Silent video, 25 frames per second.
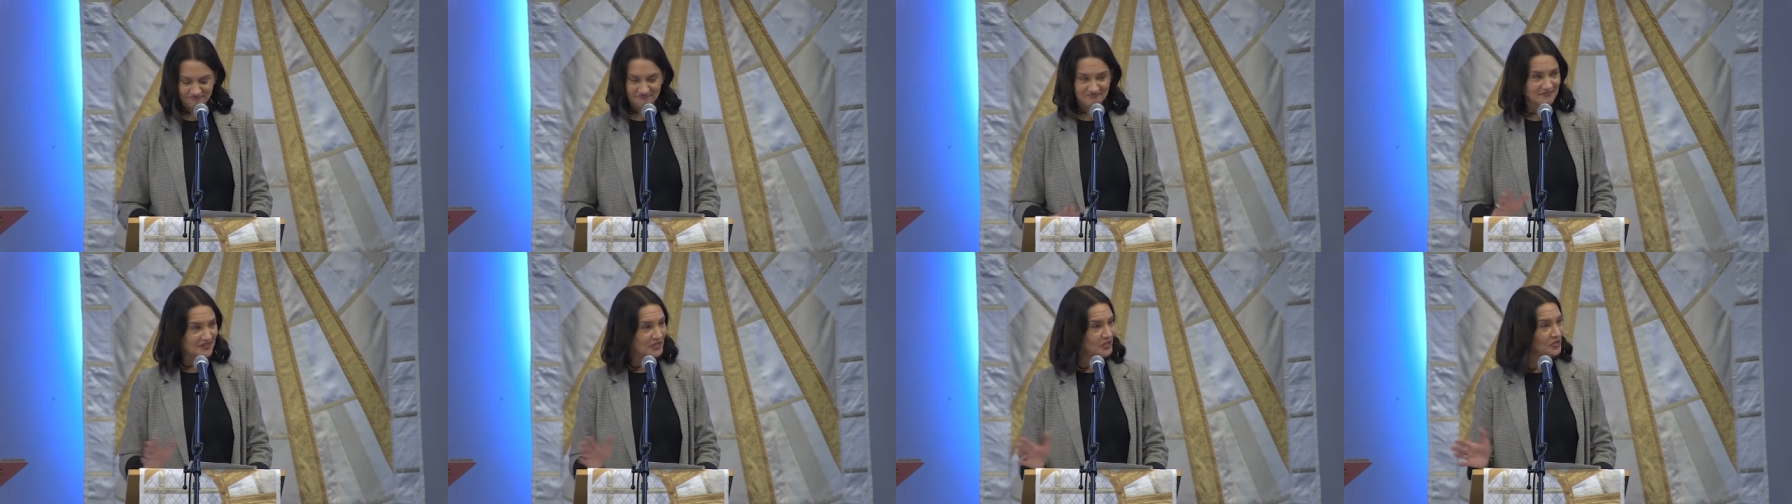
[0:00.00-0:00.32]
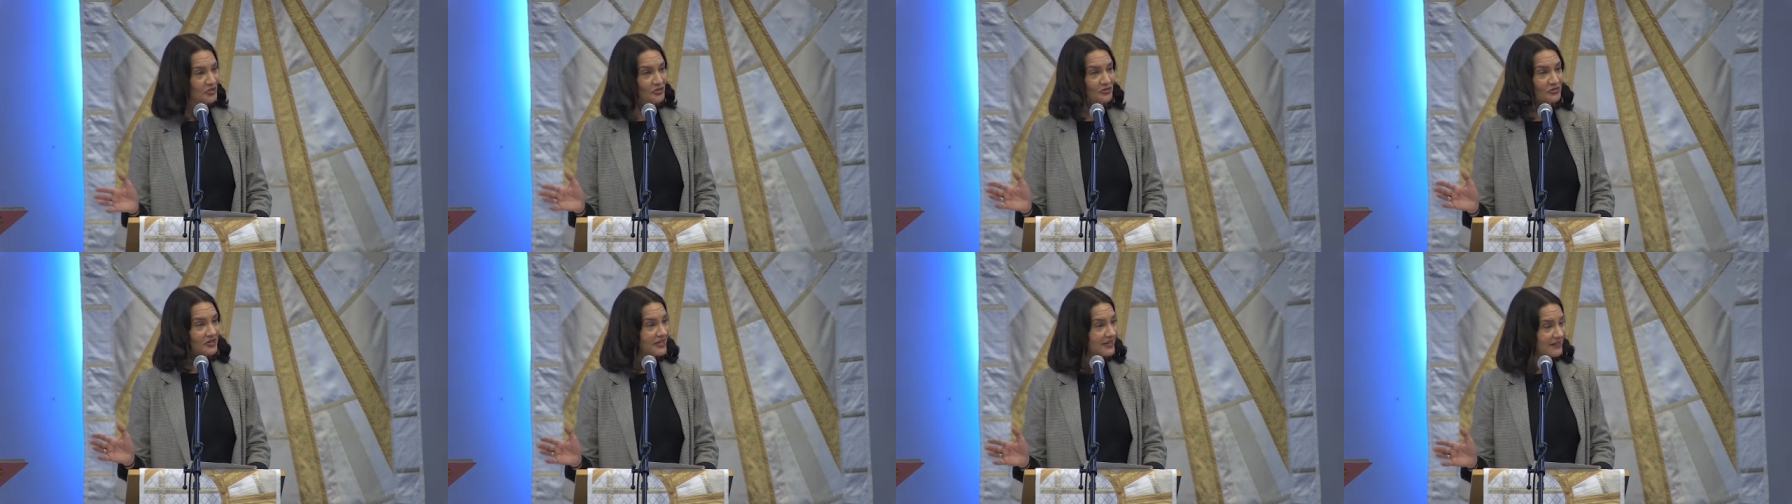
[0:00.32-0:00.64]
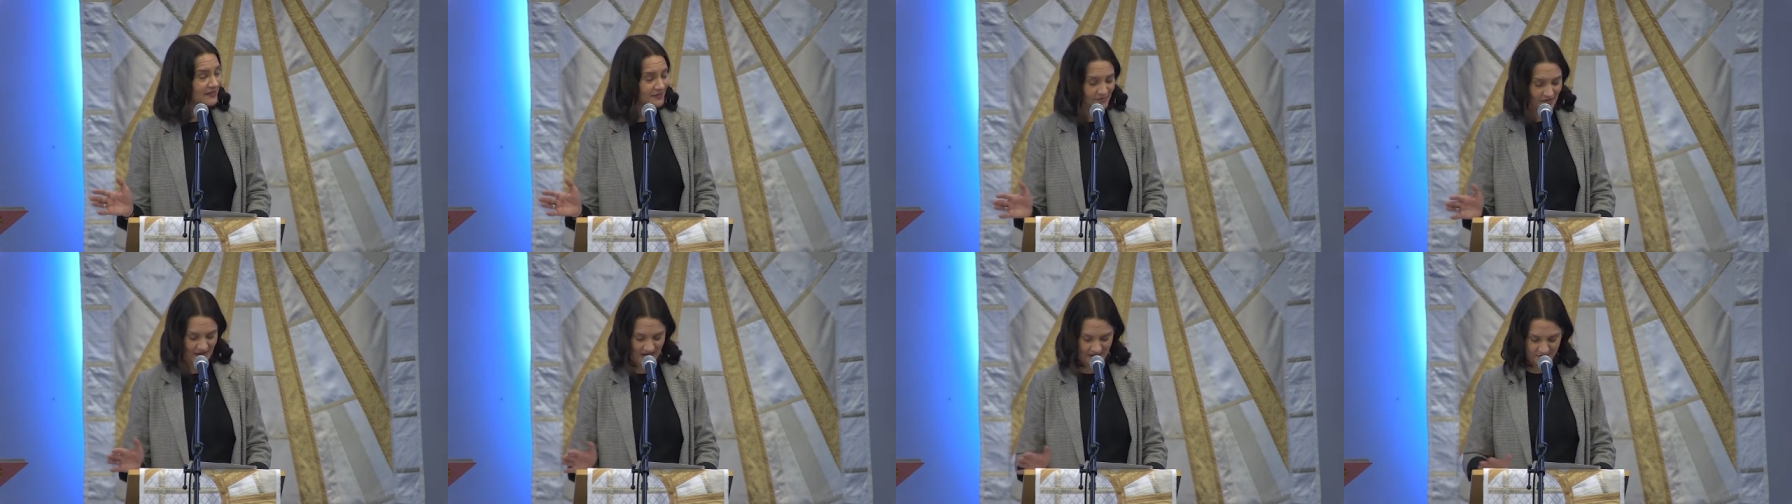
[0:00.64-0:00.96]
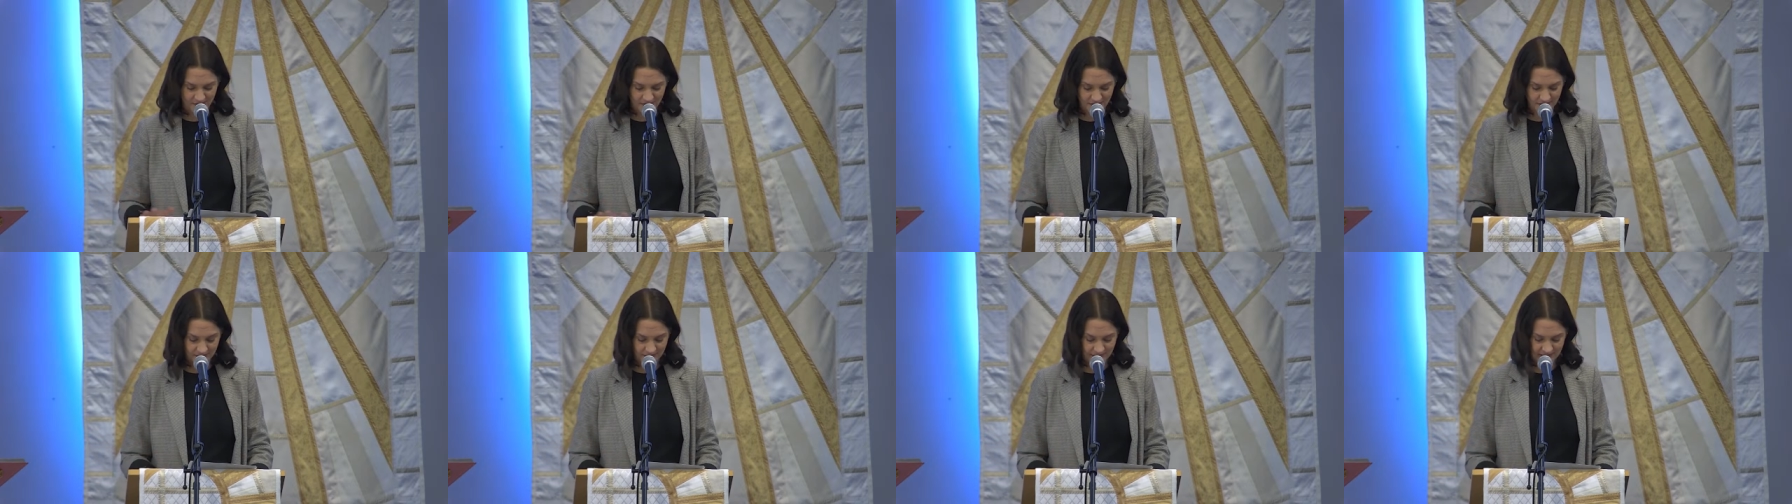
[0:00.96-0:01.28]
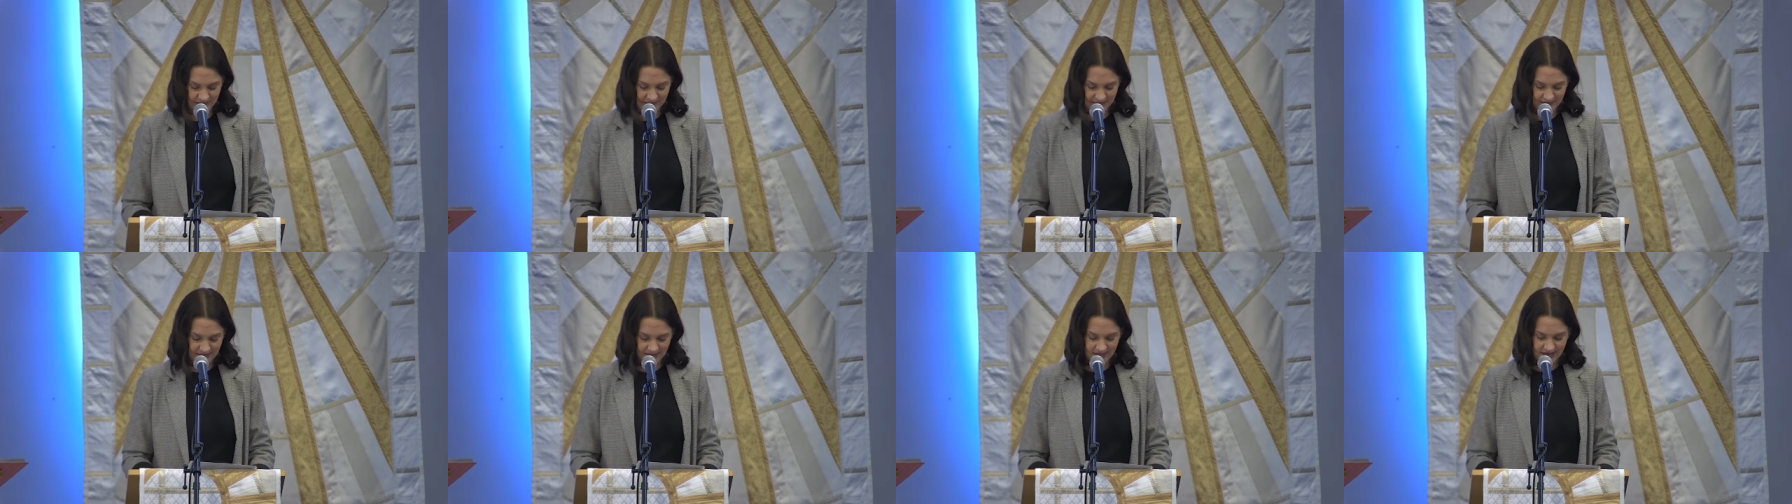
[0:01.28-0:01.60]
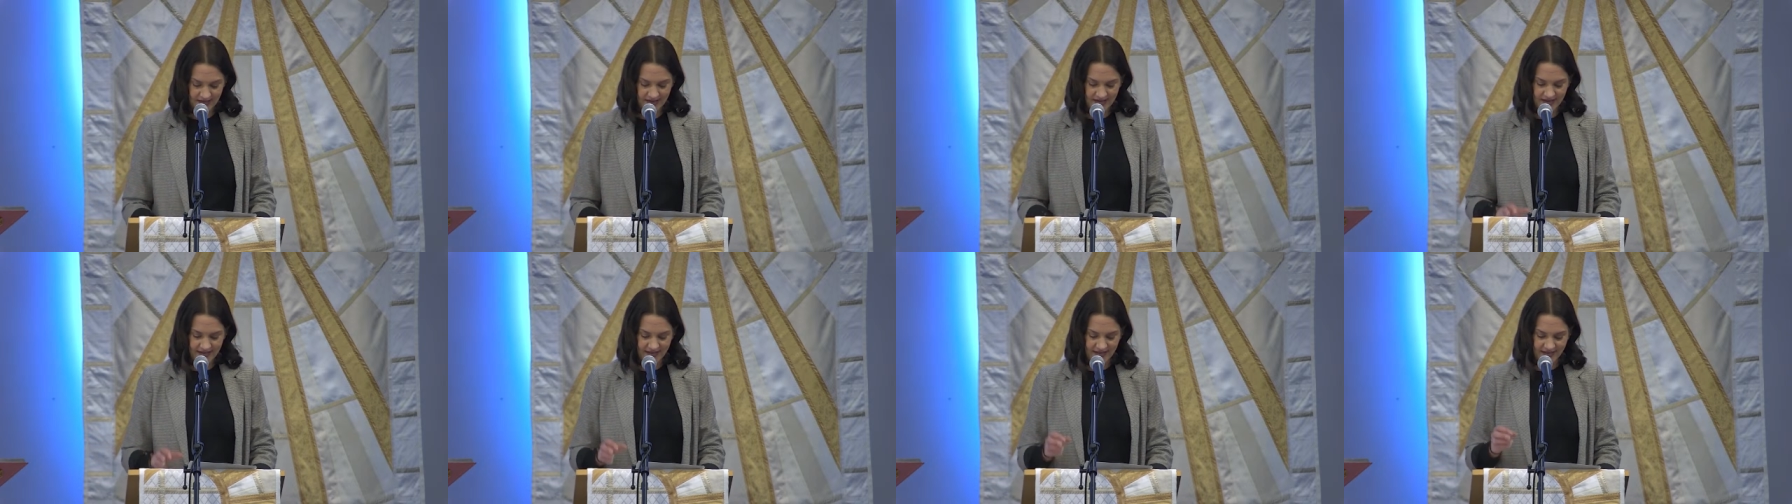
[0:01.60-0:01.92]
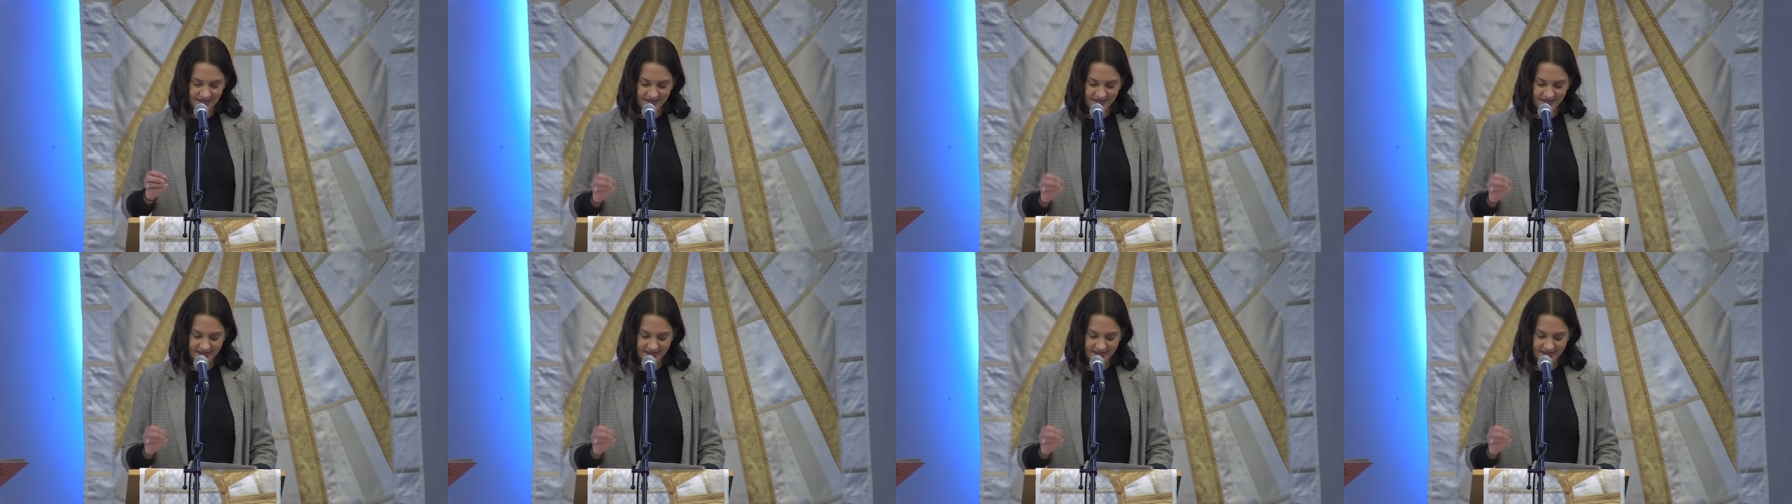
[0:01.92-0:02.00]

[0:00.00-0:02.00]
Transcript: including in the Bible that